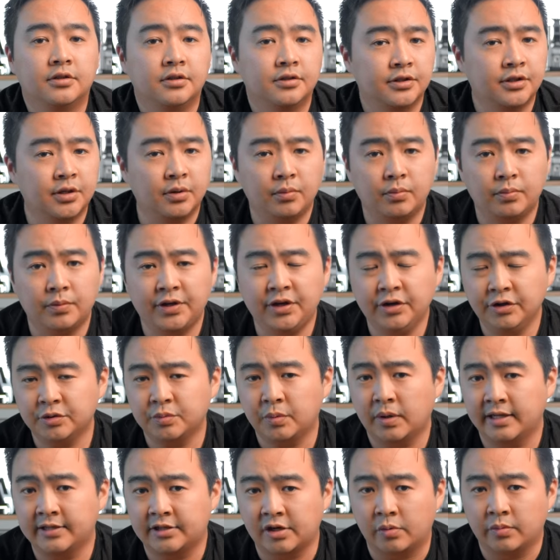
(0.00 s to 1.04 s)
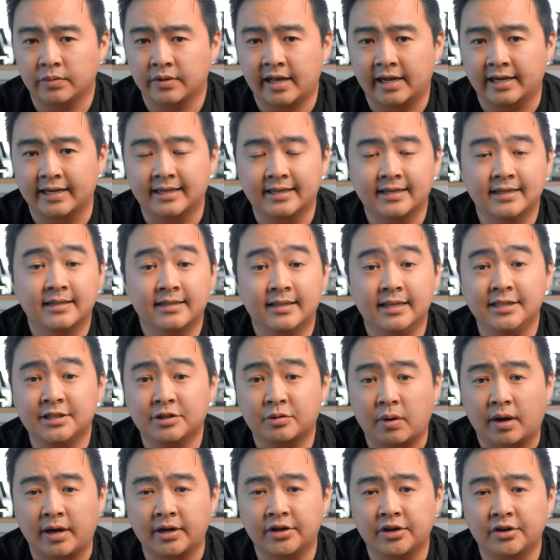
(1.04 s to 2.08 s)
So here's what I don't like. This
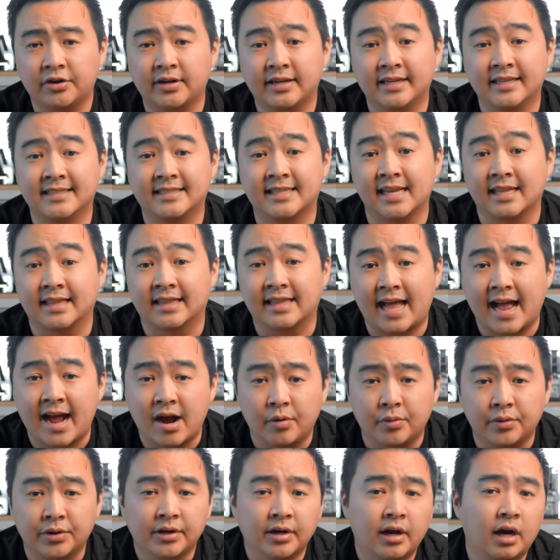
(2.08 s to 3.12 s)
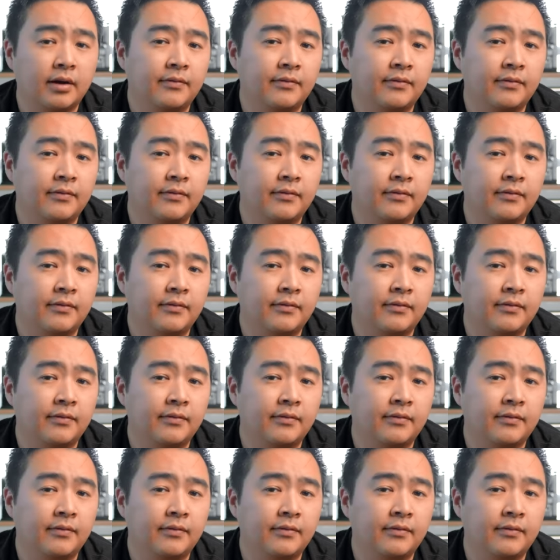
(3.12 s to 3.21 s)
grinder is loud.